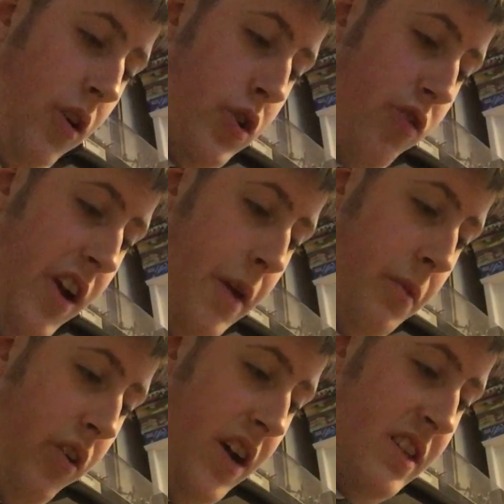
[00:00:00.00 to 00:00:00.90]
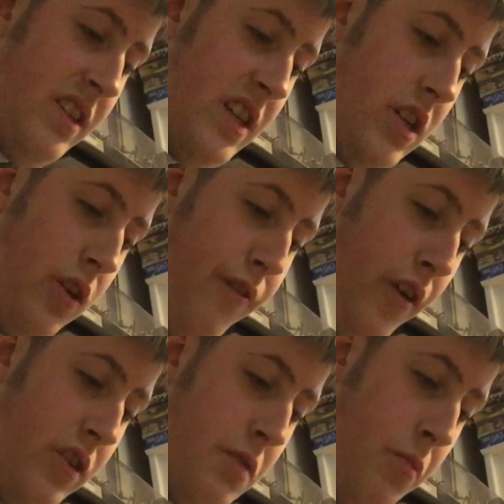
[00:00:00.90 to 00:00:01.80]
Australian crate. It says you
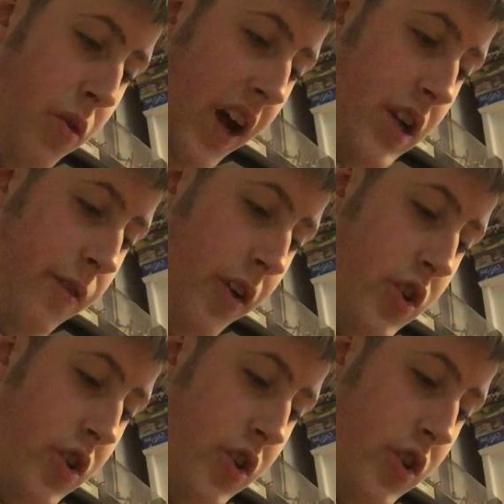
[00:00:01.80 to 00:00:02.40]
find a small cache of